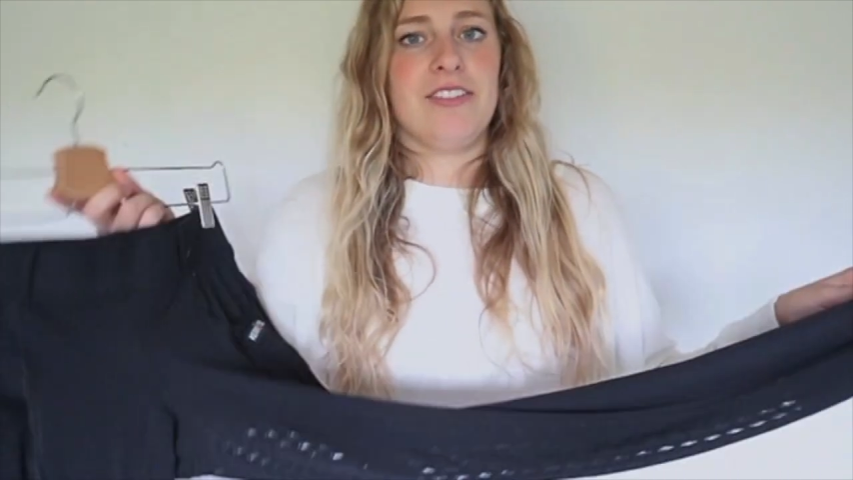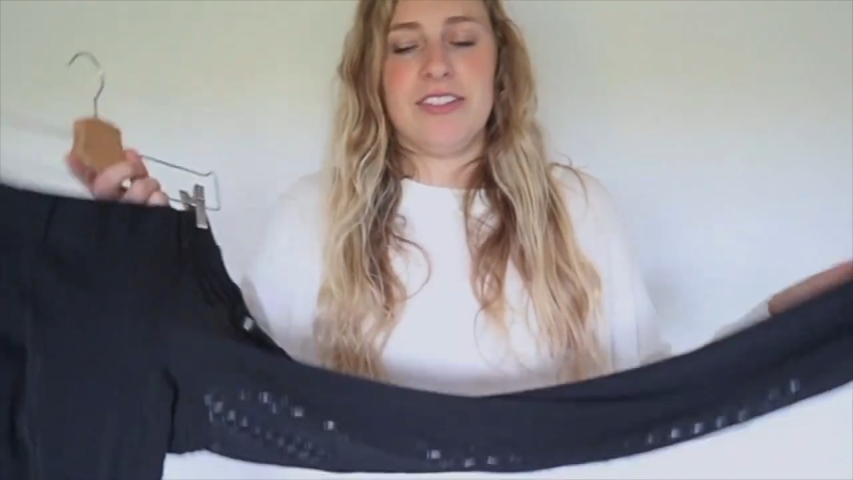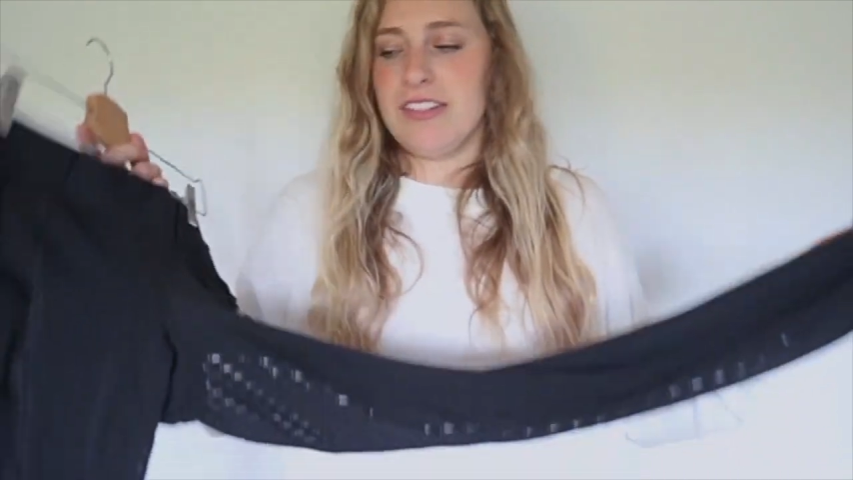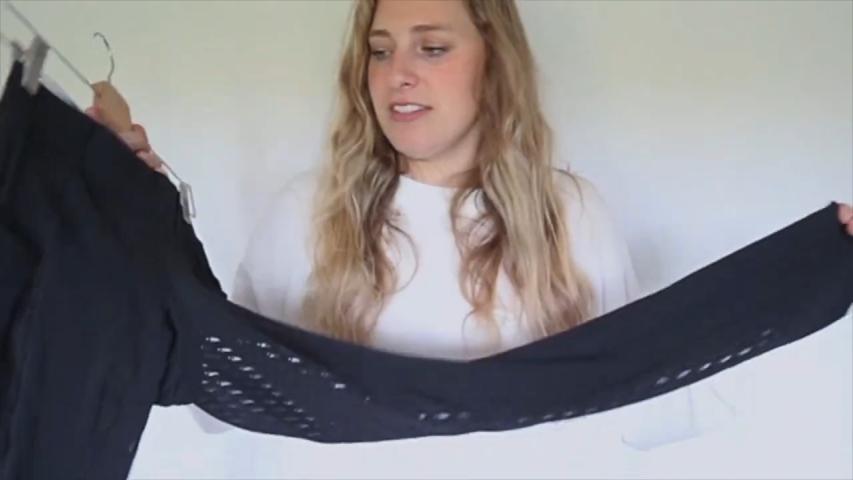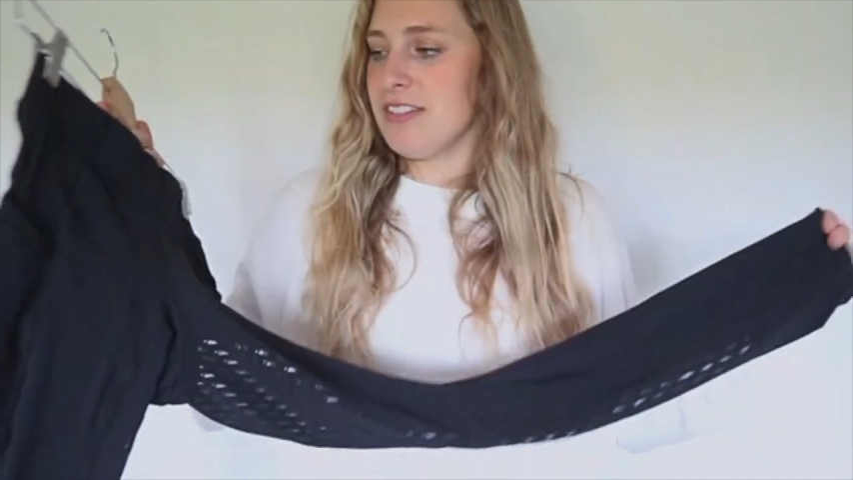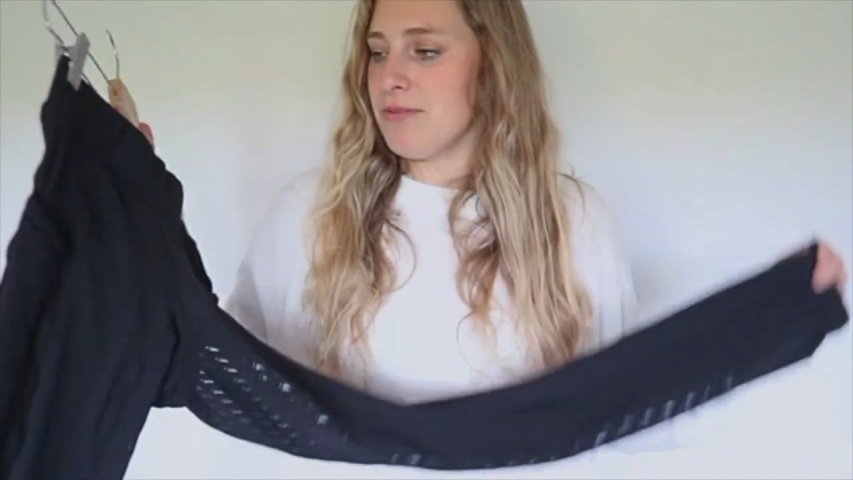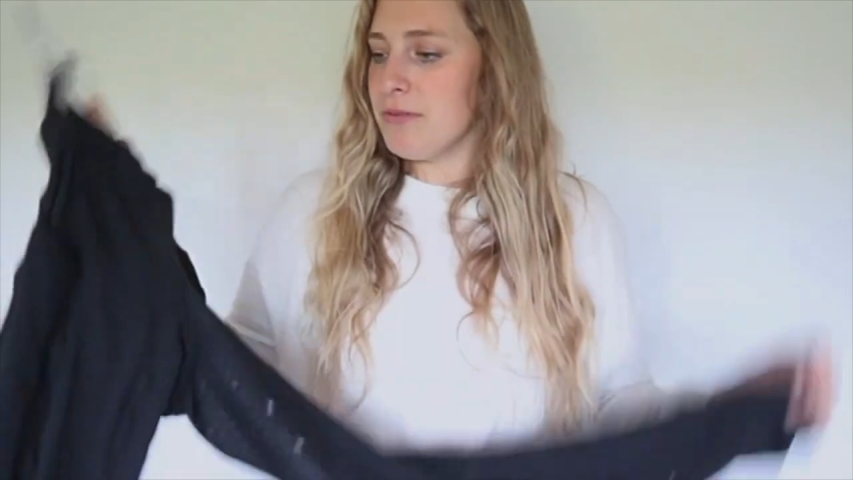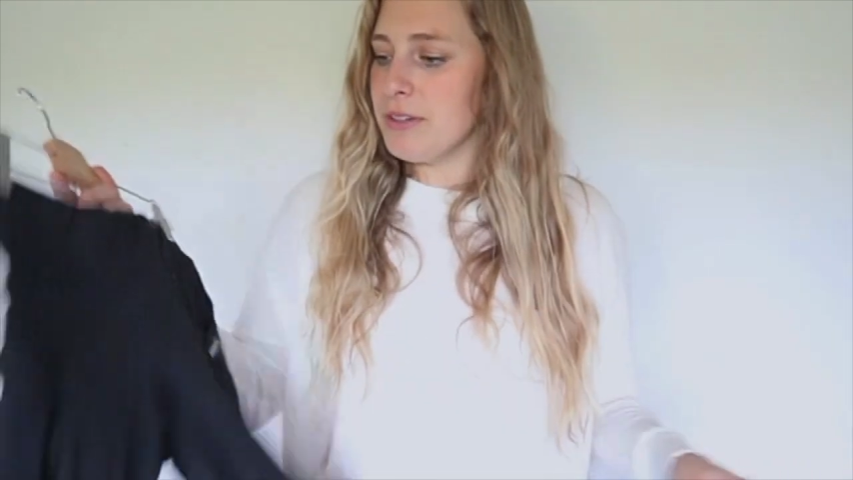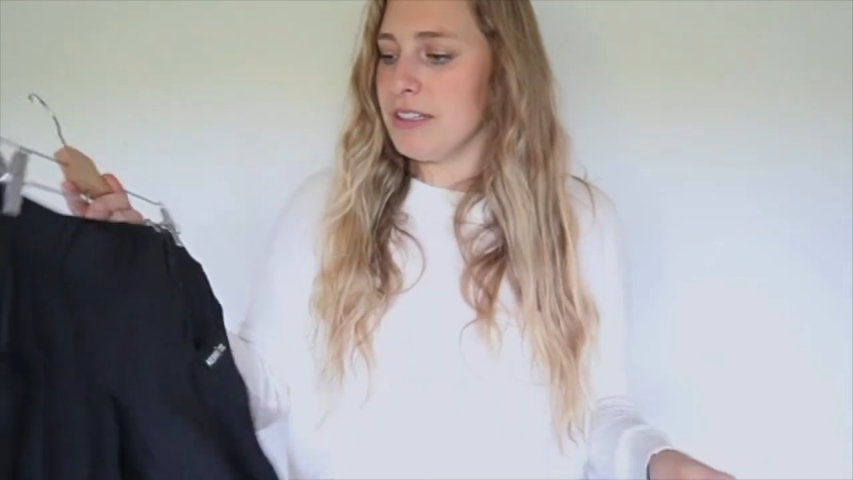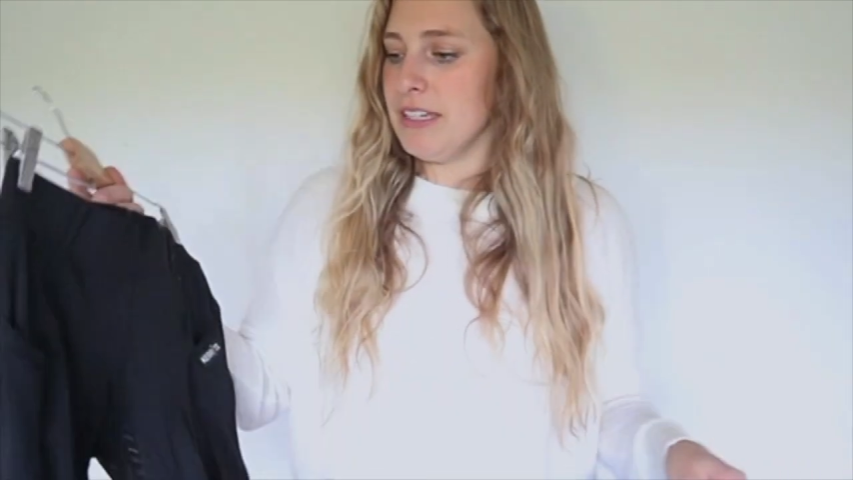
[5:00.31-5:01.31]
just
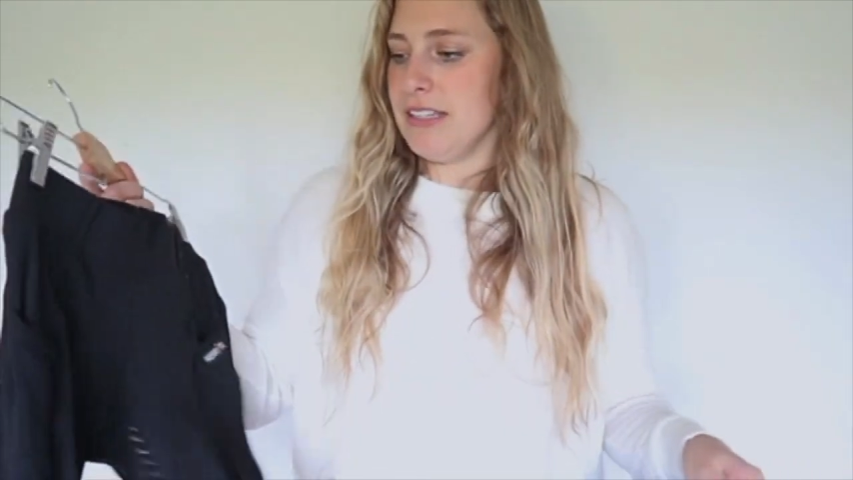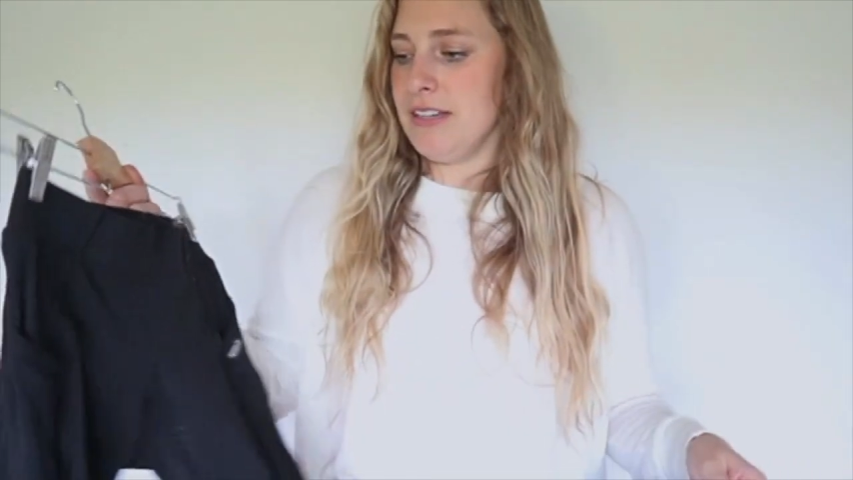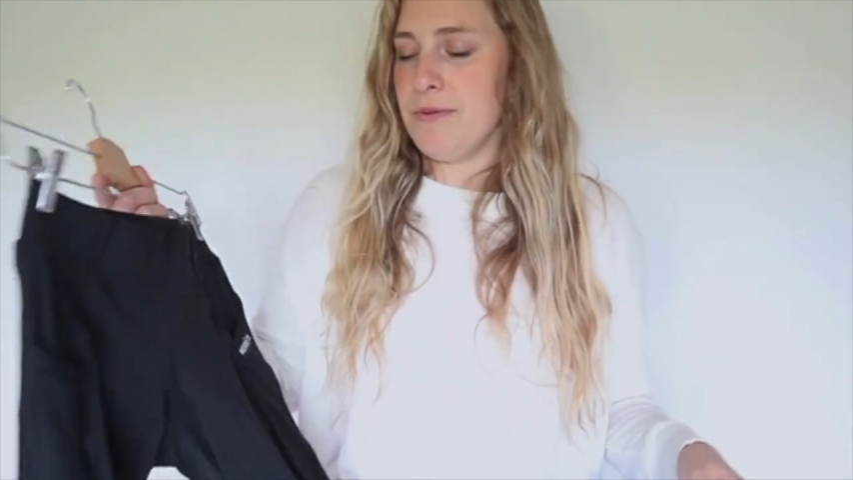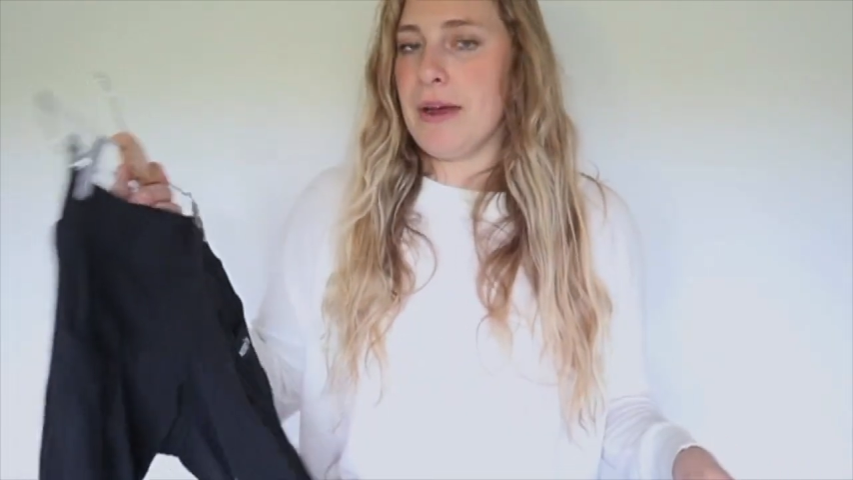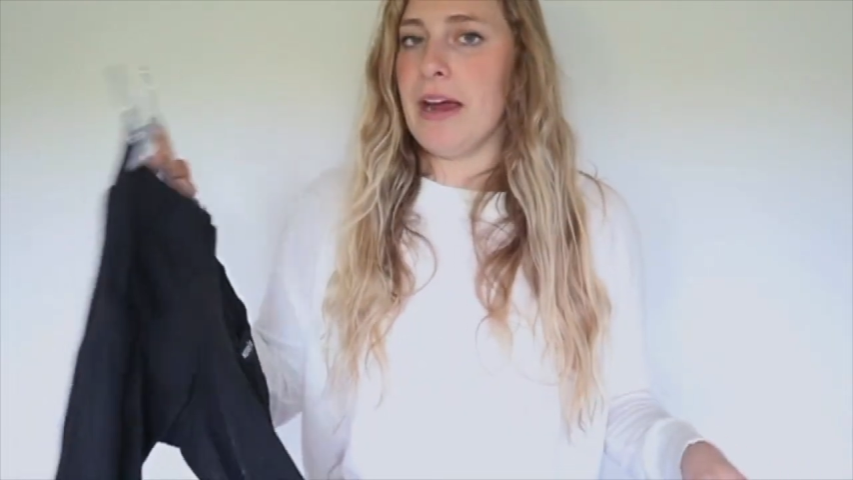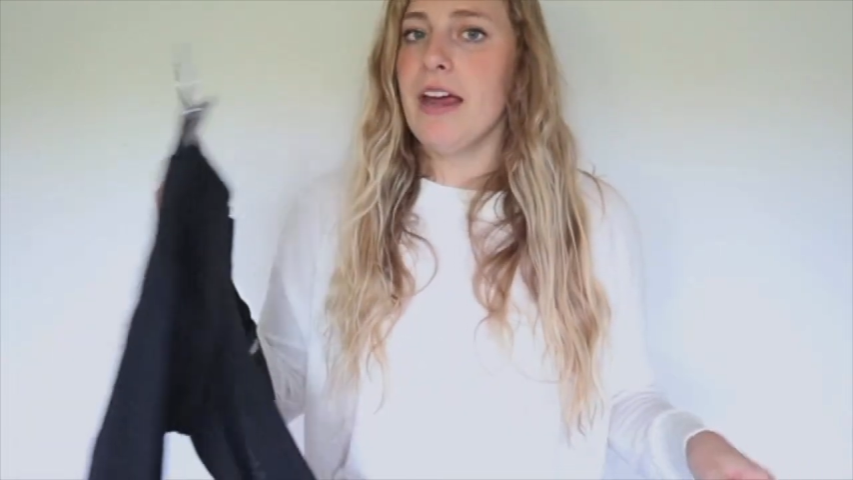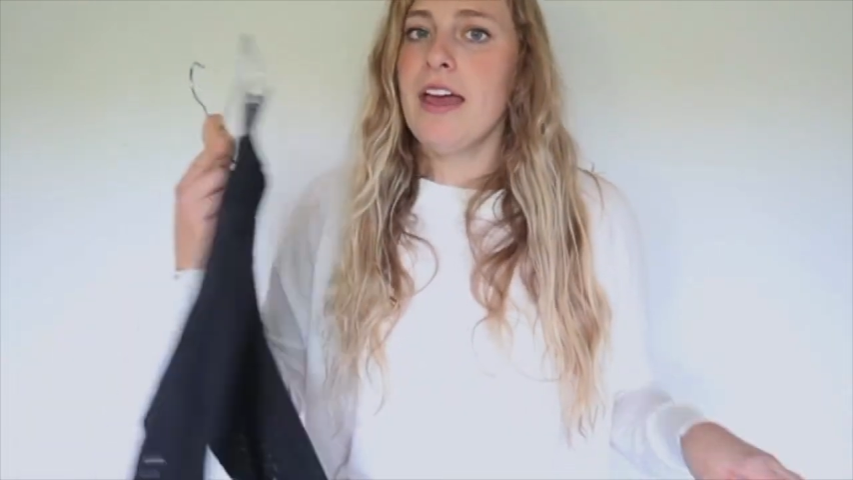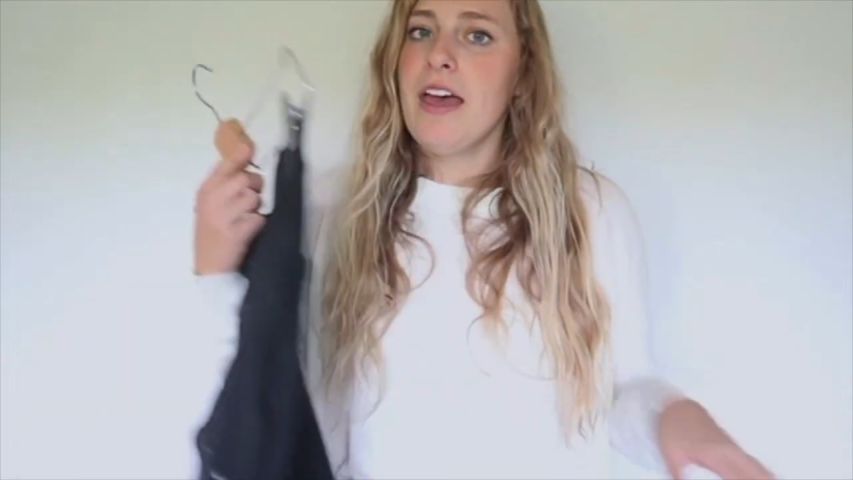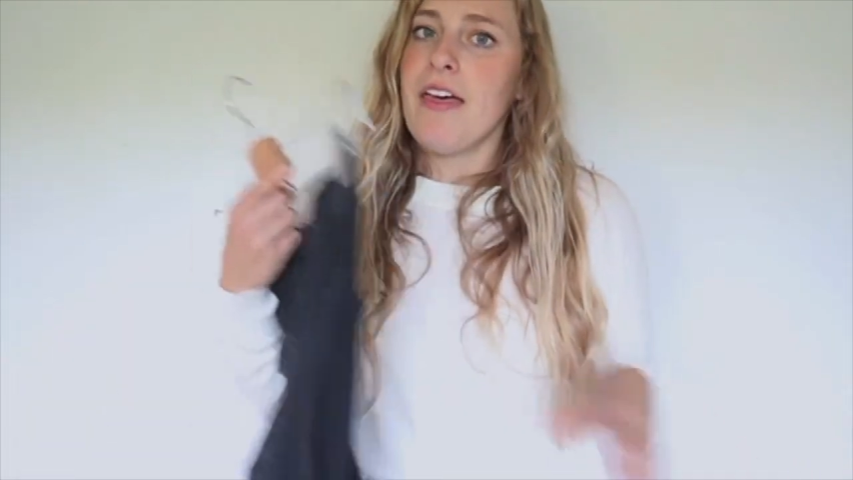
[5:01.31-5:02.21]
really easy to wear.